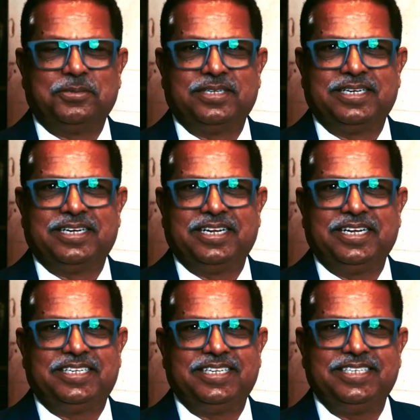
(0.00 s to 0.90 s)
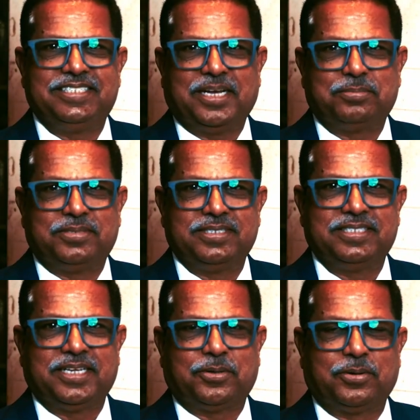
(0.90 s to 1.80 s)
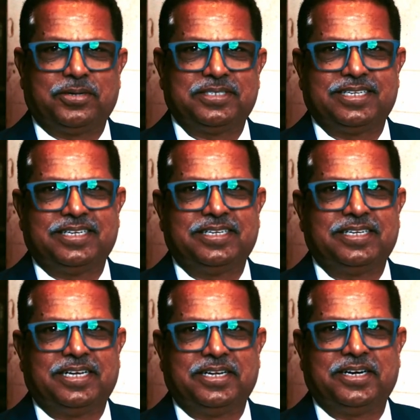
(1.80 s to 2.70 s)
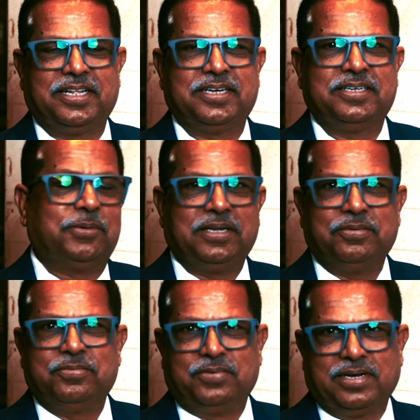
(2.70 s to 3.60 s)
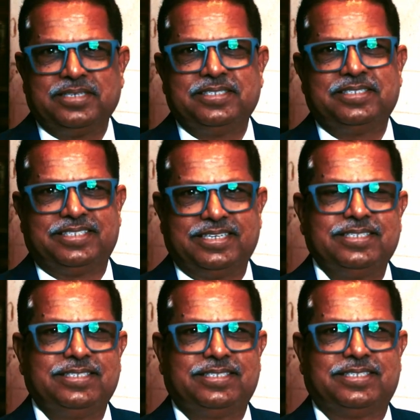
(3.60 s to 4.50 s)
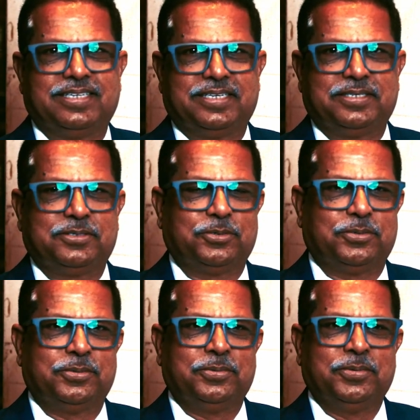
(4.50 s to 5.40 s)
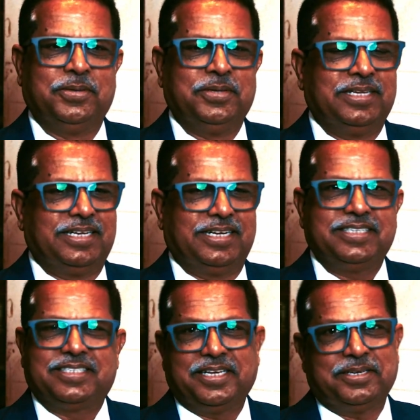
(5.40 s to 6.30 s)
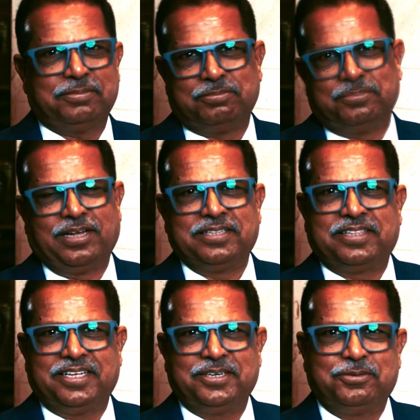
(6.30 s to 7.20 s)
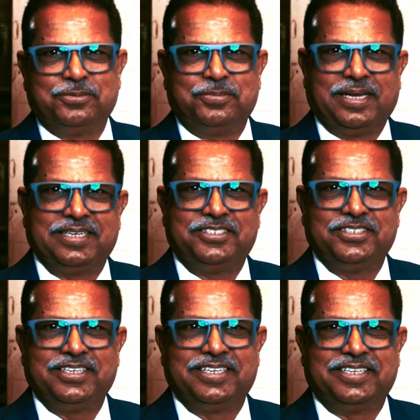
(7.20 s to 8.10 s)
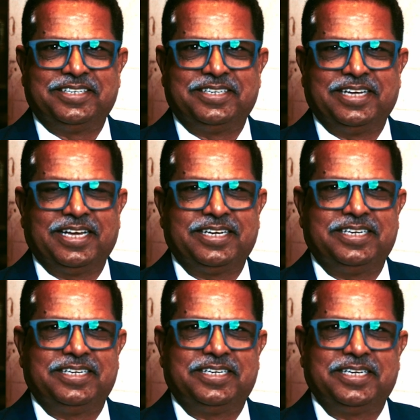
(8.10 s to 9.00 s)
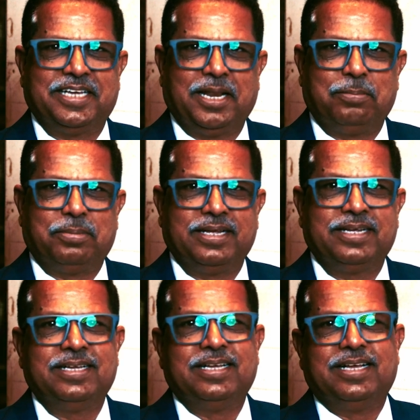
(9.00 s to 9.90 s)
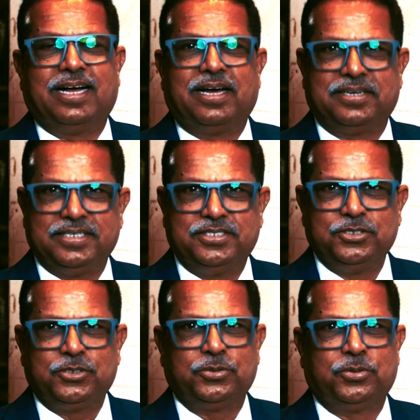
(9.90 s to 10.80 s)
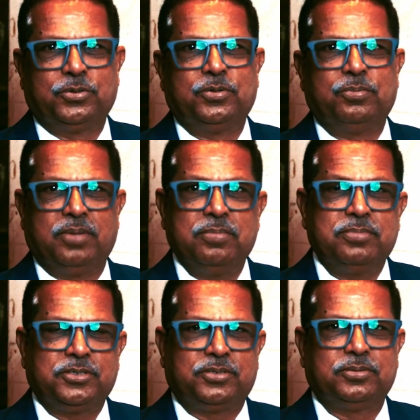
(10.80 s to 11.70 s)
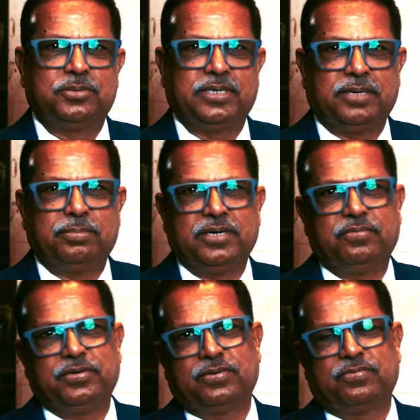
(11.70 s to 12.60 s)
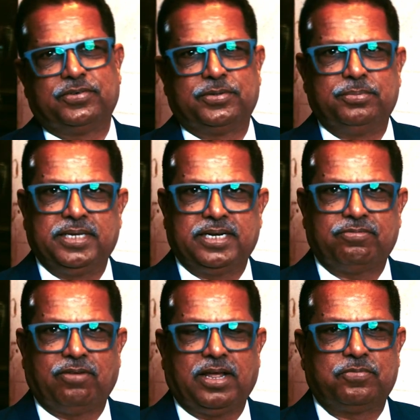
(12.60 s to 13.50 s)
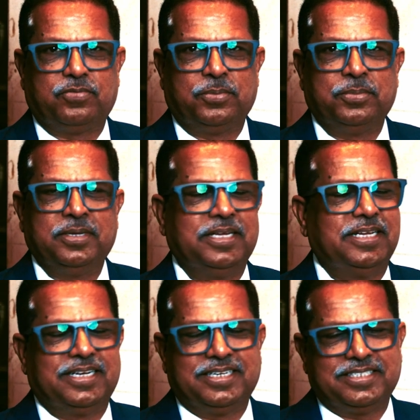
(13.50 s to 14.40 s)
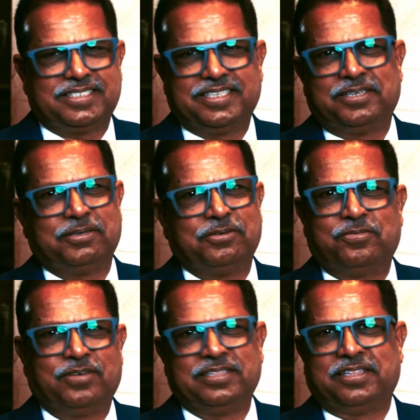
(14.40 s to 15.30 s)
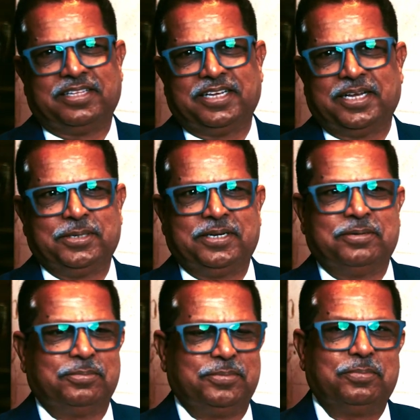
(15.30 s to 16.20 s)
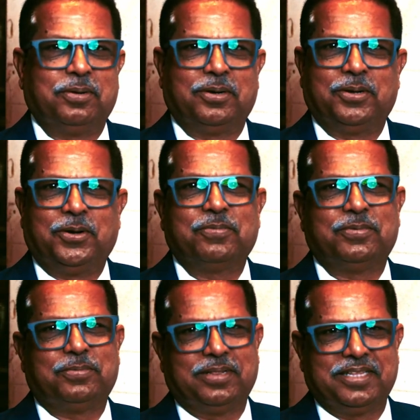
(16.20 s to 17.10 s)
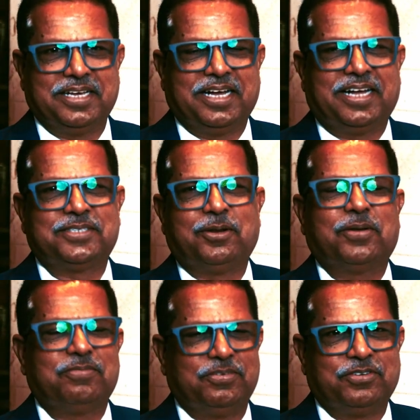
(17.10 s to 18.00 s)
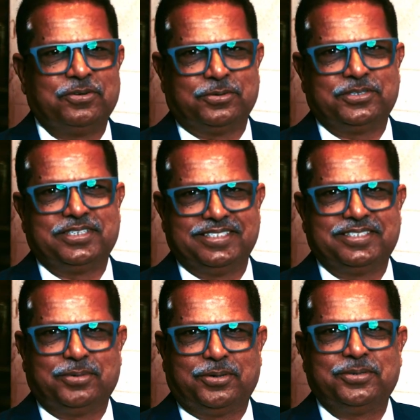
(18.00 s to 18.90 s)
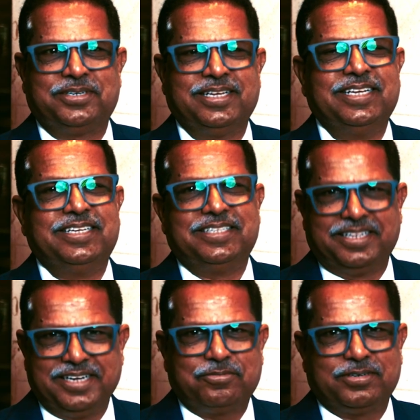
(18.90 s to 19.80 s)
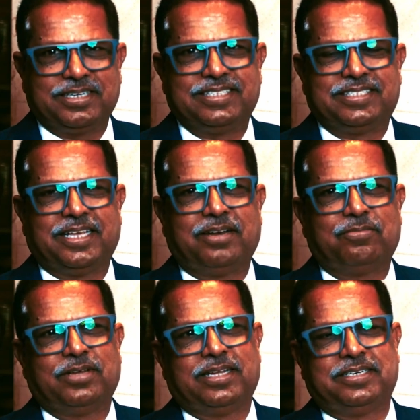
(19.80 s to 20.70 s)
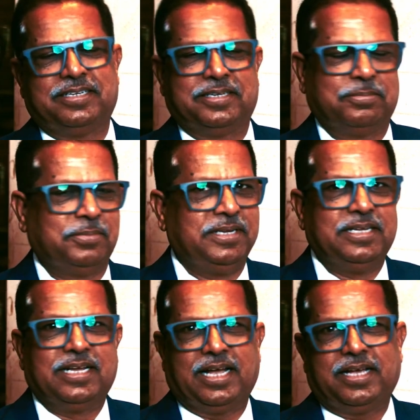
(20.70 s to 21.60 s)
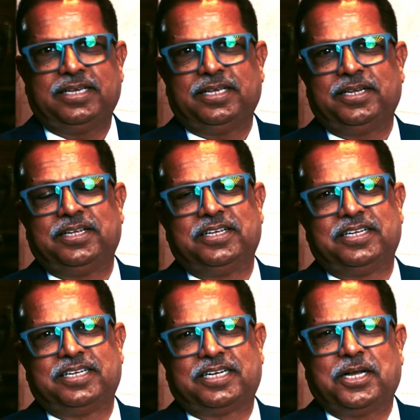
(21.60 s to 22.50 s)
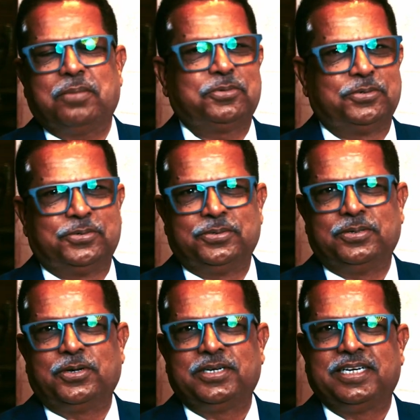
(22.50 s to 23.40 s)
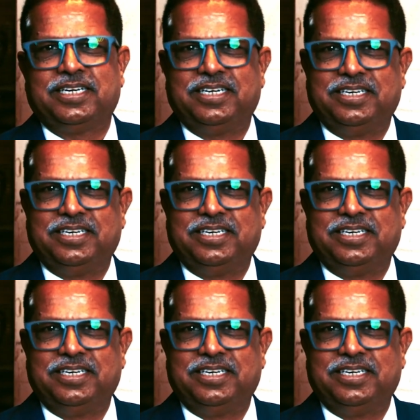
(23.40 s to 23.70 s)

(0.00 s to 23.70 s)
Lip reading: 1,080 chapters across 121 cities. So it's a fun thing to managing and helping our regions to grow, members to take benefit of BNI platform. It's a fun thing. I mean, people, a lot of people, they ask a lot of different questions about the network itself, and I come to know on a